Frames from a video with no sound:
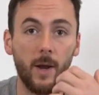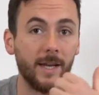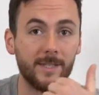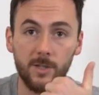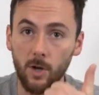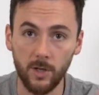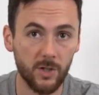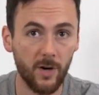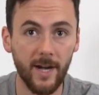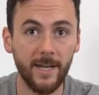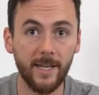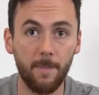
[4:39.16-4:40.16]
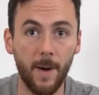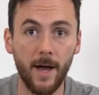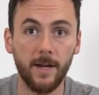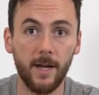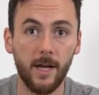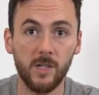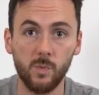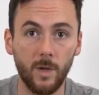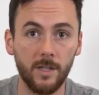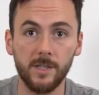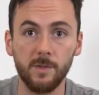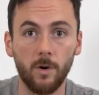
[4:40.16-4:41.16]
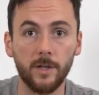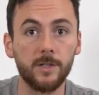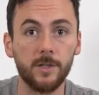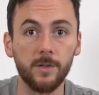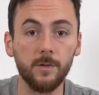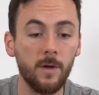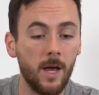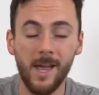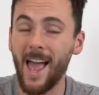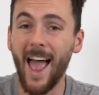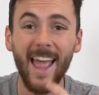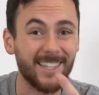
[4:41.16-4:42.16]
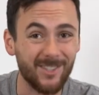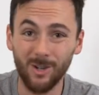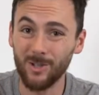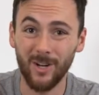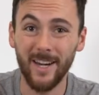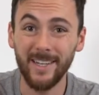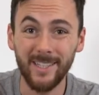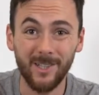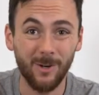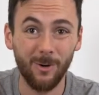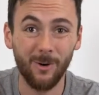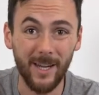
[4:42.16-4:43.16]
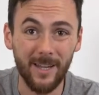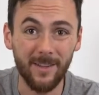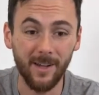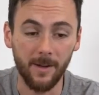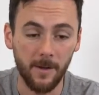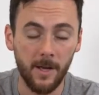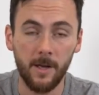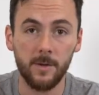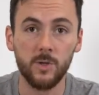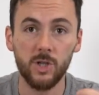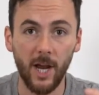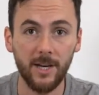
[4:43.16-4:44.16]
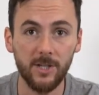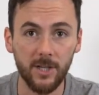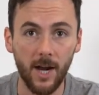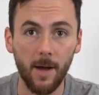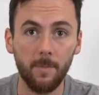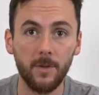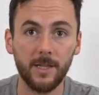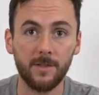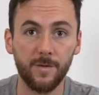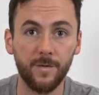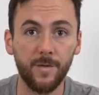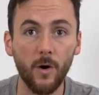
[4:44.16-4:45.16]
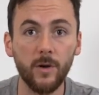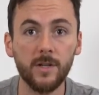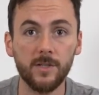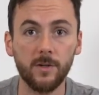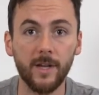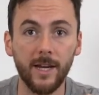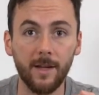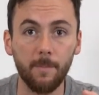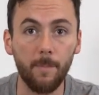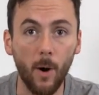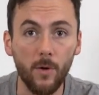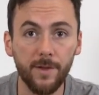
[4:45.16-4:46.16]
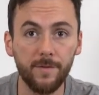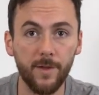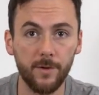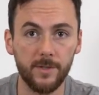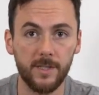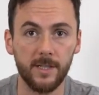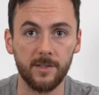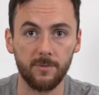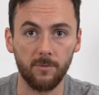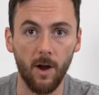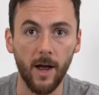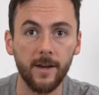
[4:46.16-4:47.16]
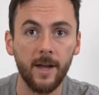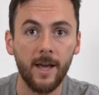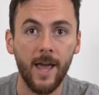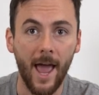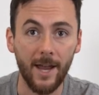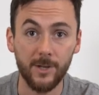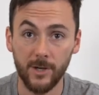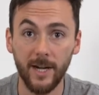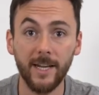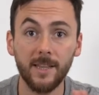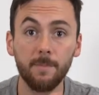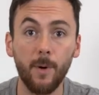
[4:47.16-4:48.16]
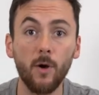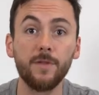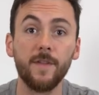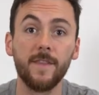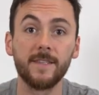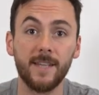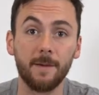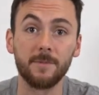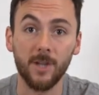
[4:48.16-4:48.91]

It's not training your butt as well as you want it to. It's not training your core either. Change it up. Let's focus on getting both of those things right and training them both at the same